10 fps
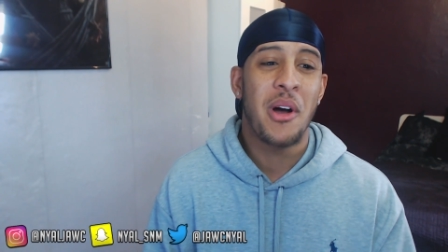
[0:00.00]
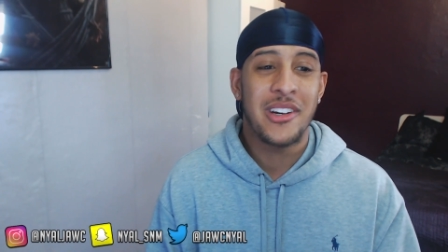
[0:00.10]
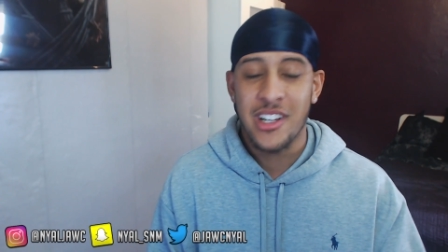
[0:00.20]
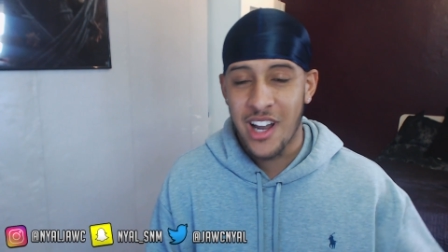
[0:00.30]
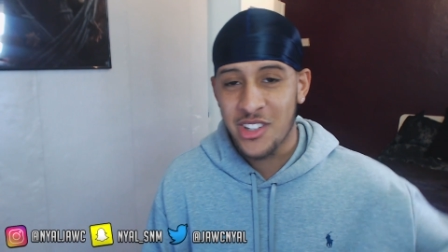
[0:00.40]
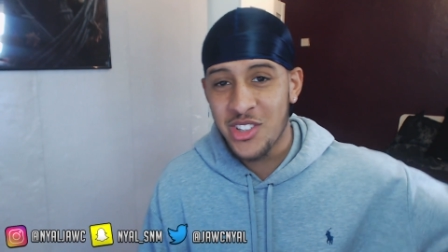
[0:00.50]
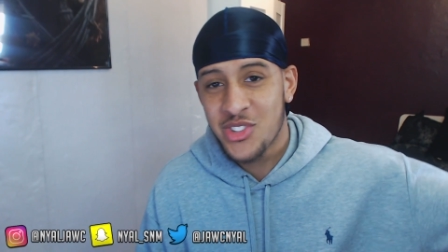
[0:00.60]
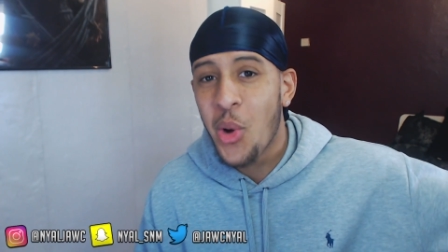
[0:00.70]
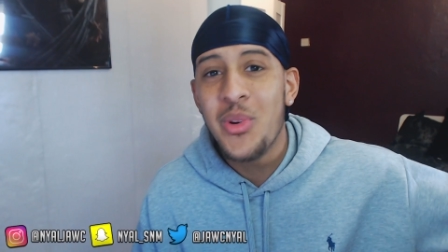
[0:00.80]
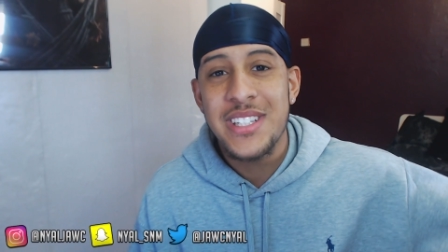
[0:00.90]
Oh my god,
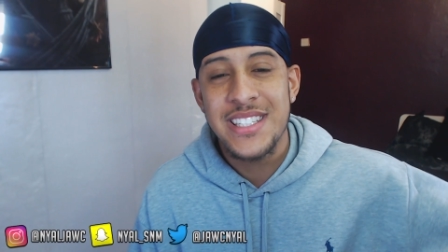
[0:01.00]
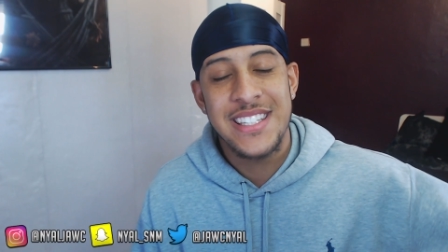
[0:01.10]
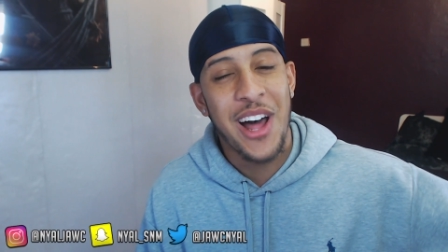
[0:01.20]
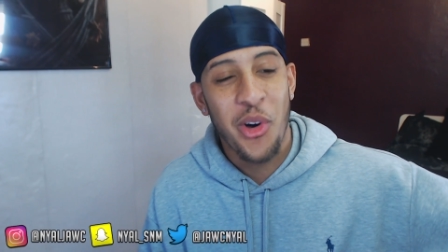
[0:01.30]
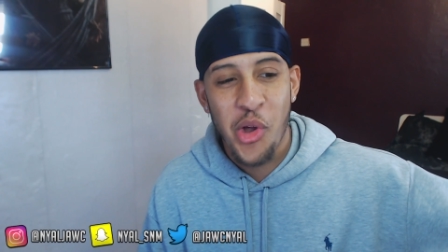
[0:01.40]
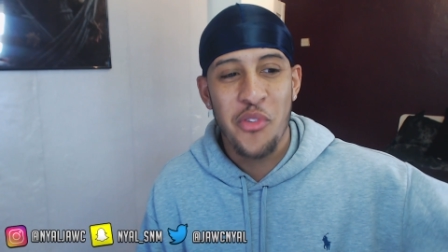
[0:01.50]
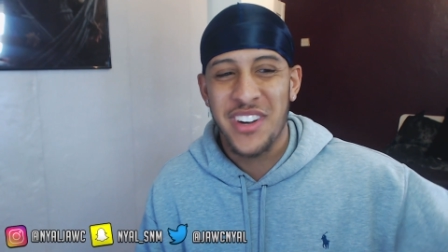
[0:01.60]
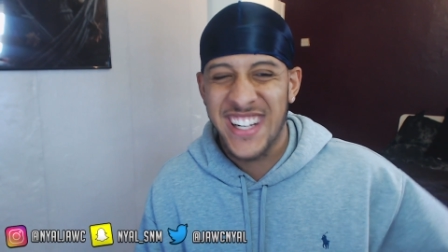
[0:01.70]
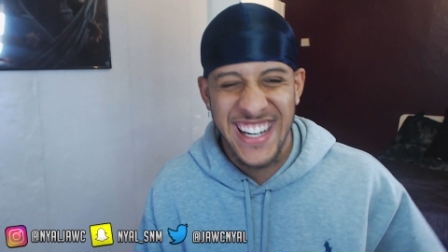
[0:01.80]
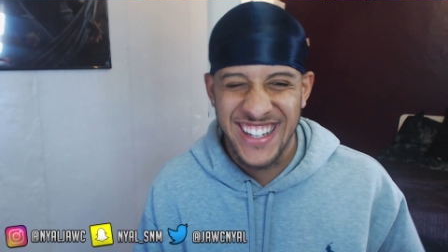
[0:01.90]
I could go and listen to that
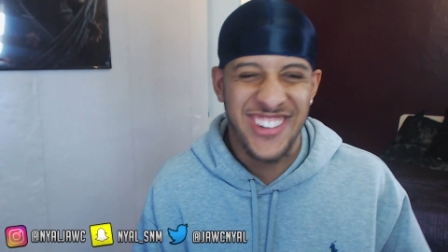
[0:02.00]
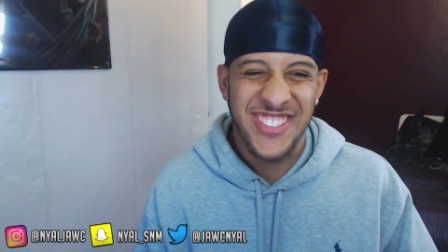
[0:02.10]
all over again.